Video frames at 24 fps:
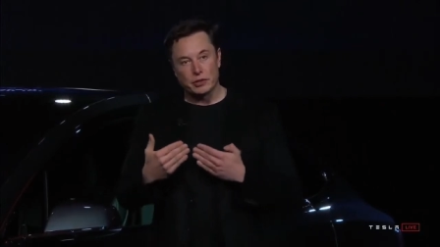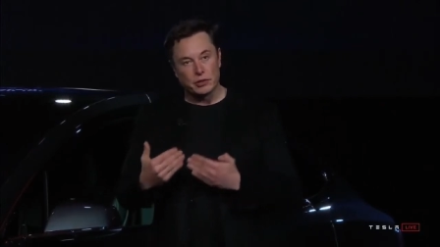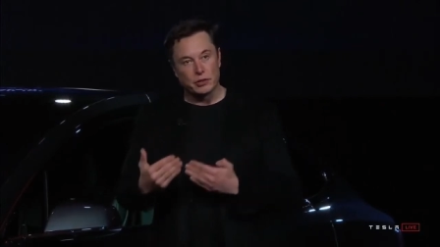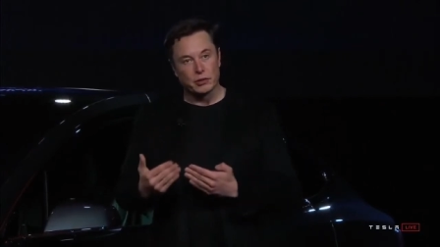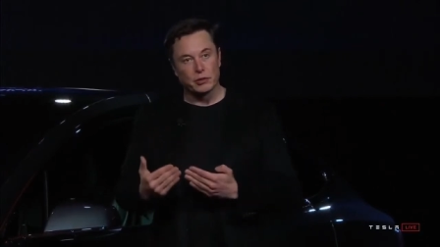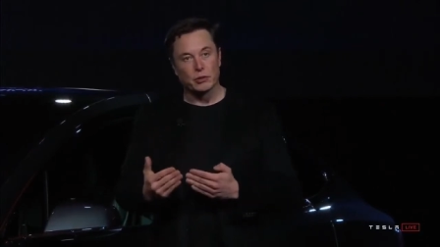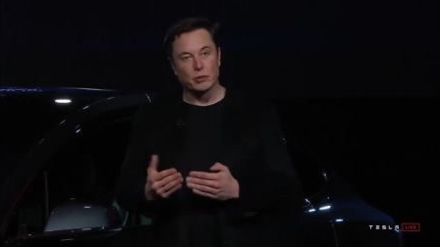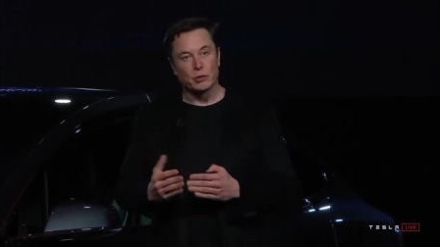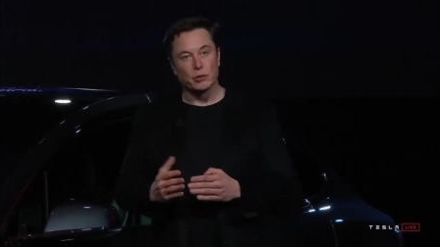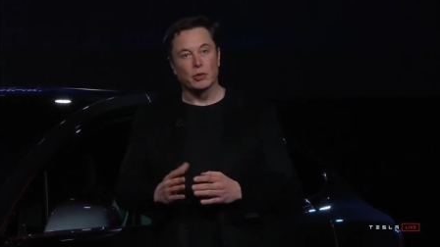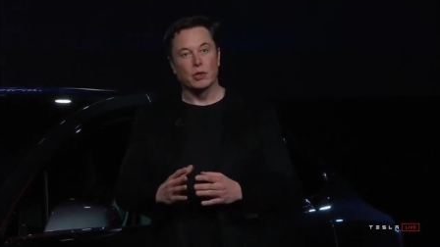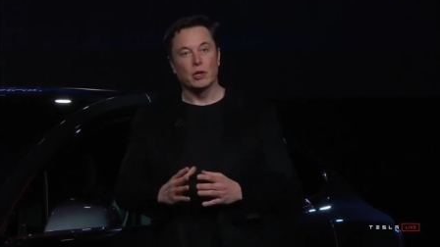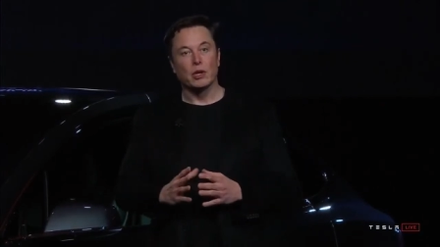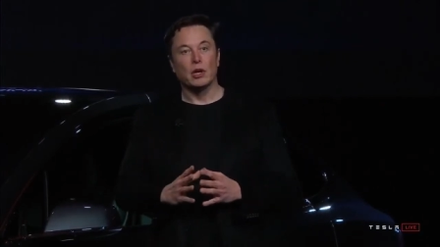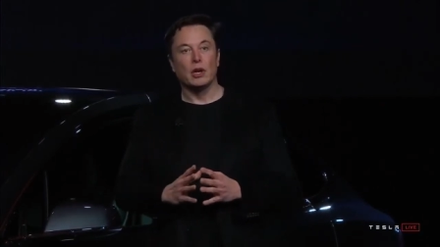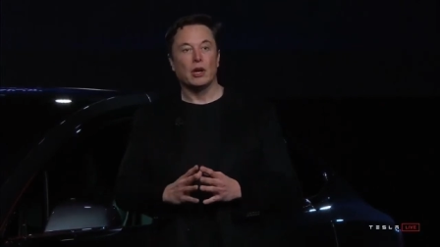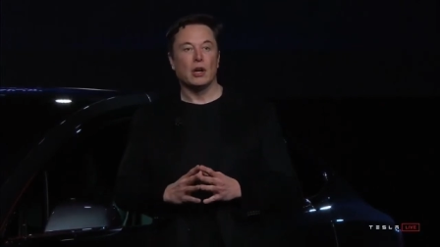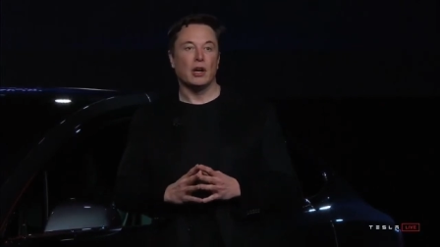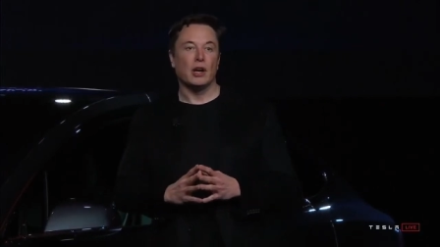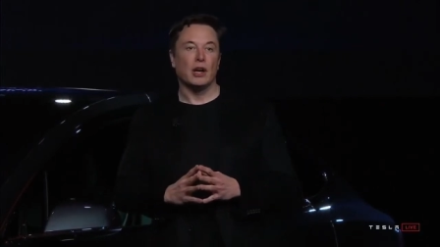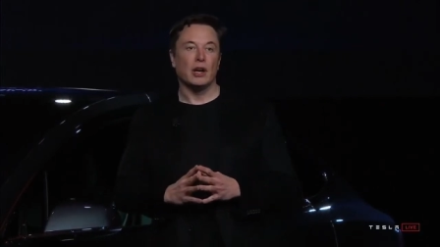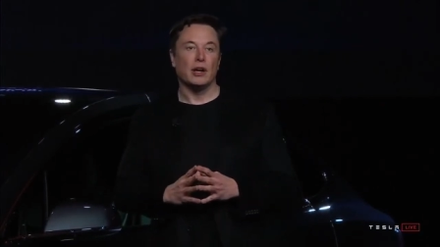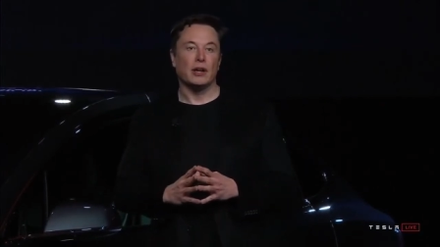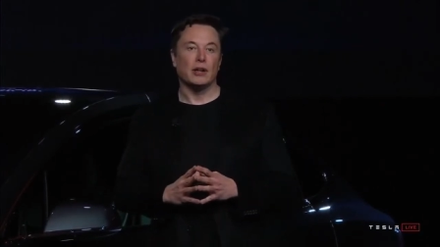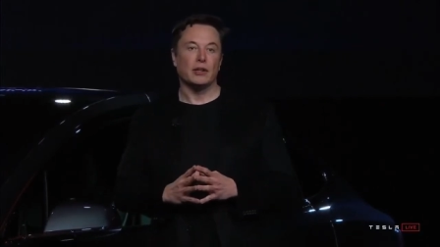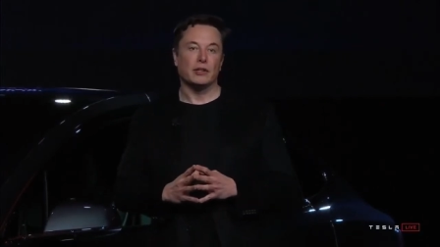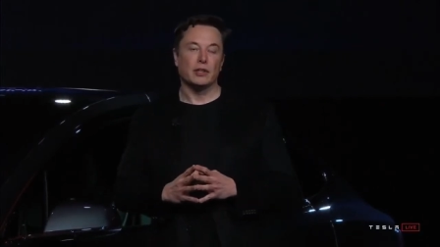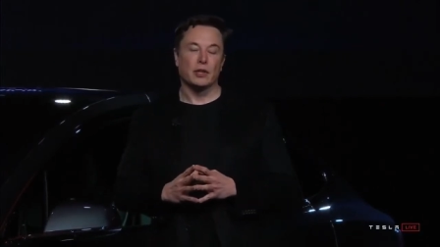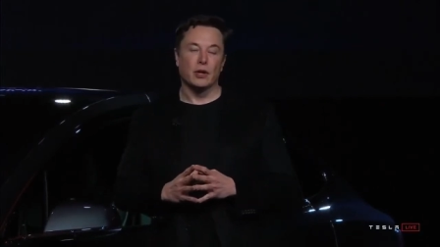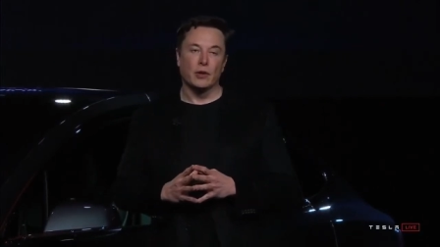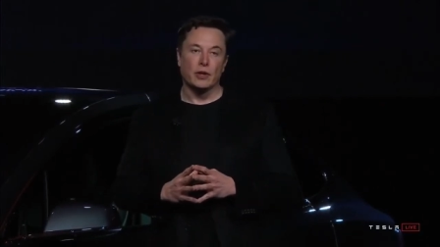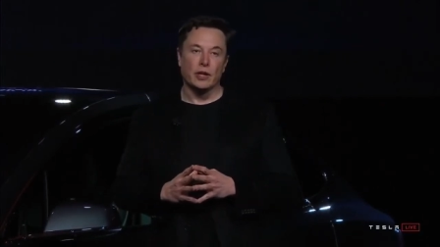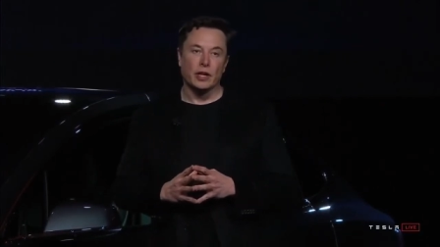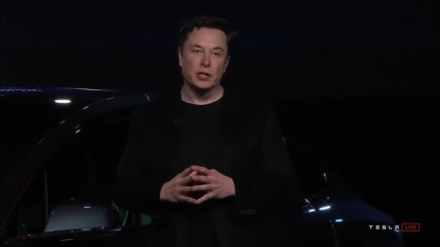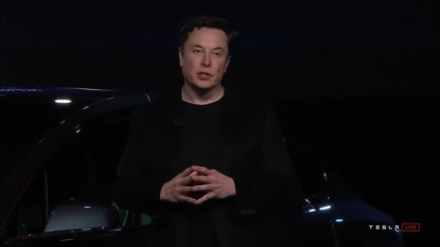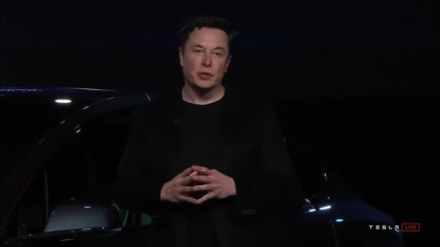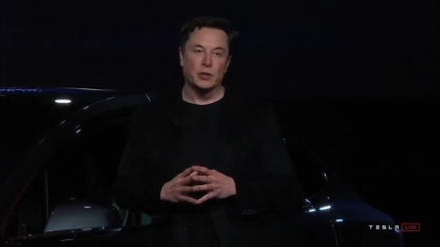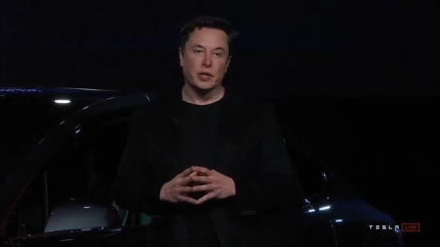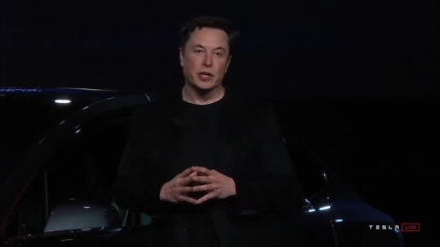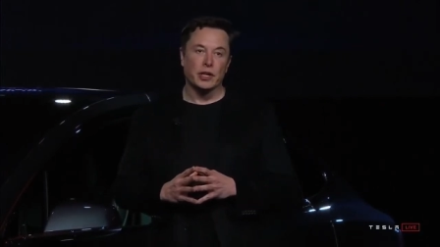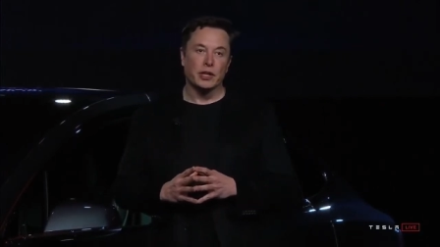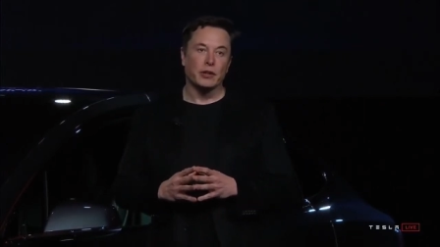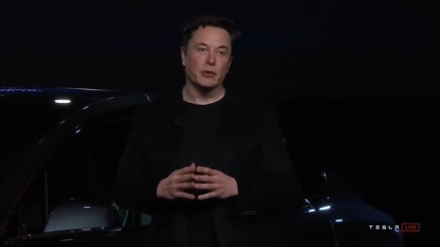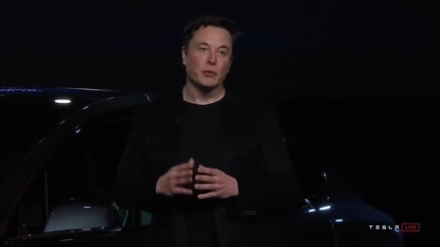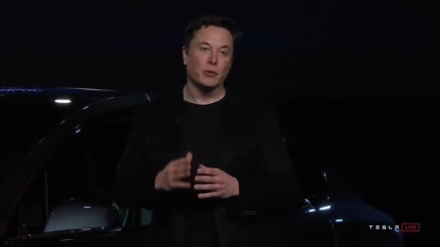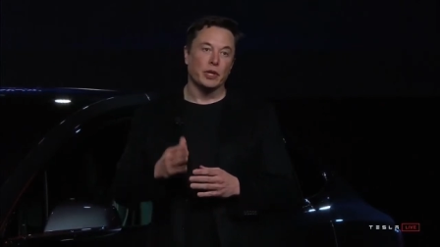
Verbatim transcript: to, uh, to go electric.